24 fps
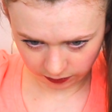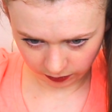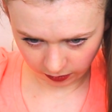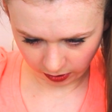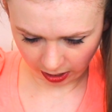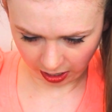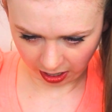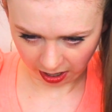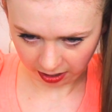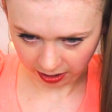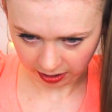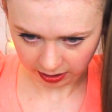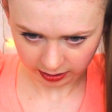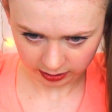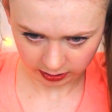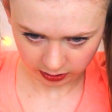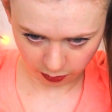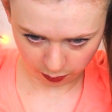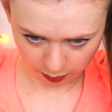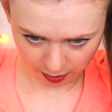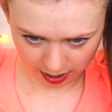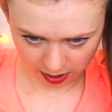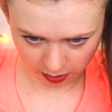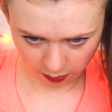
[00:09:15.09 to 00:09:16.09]
of your hair, is
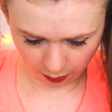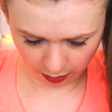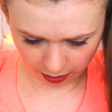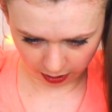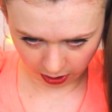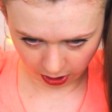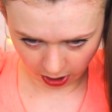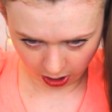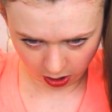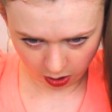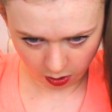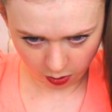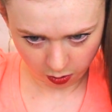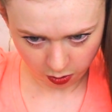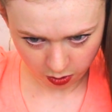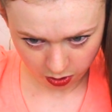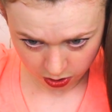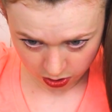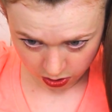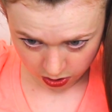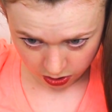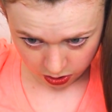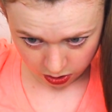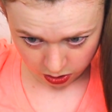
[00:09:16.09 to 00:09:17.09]
the way you want to go,
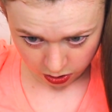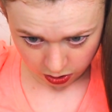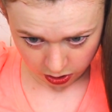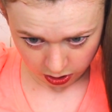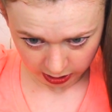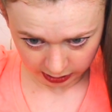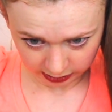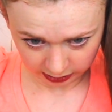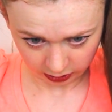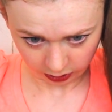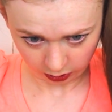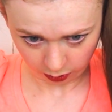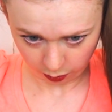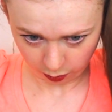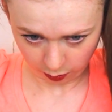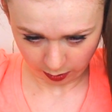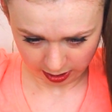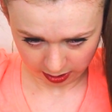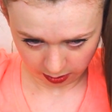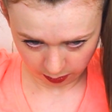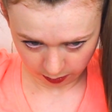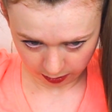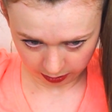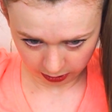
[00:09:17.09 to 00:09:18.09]
is the
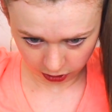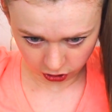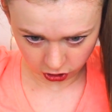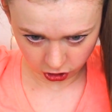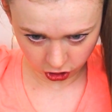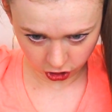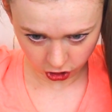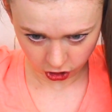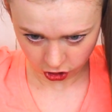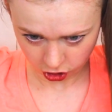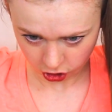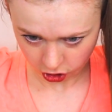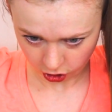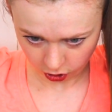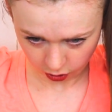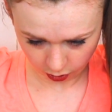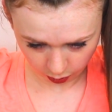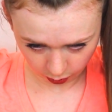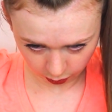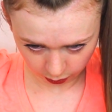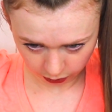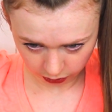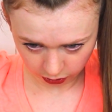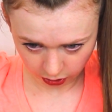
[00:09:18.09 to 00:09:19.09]
way you want to
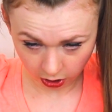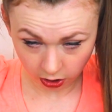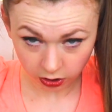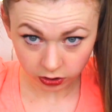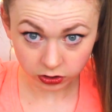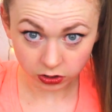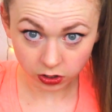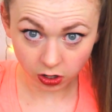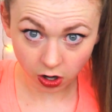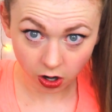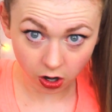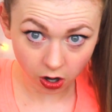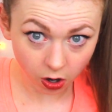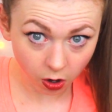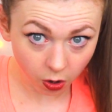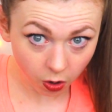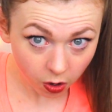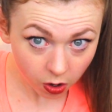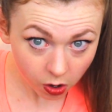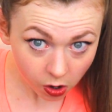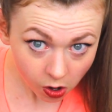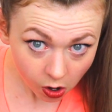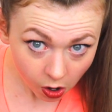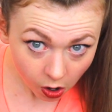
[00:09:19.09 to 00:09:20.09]
choose.
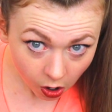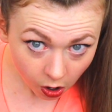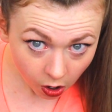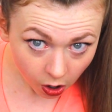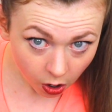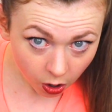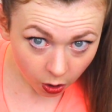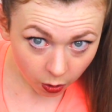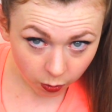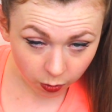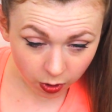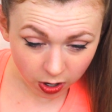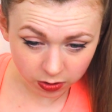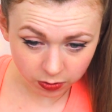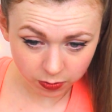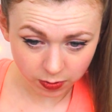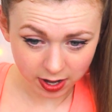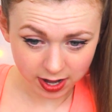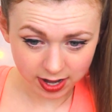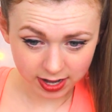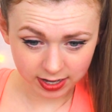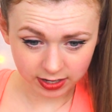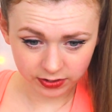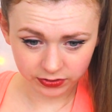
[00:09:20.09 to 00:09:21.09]
So one
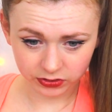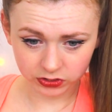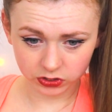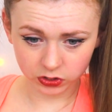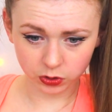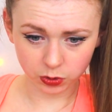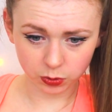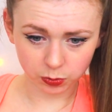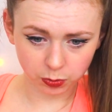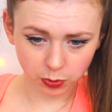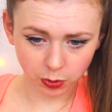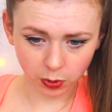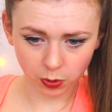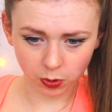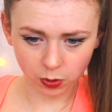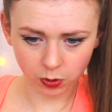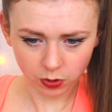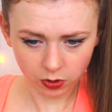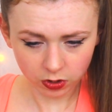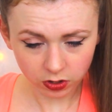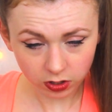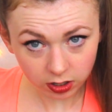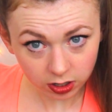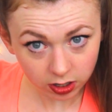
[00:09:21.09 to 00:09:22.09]
way is to
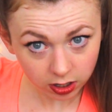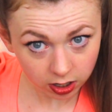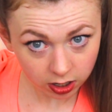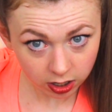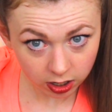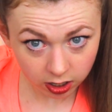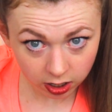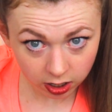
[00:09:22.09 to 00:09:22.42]
pull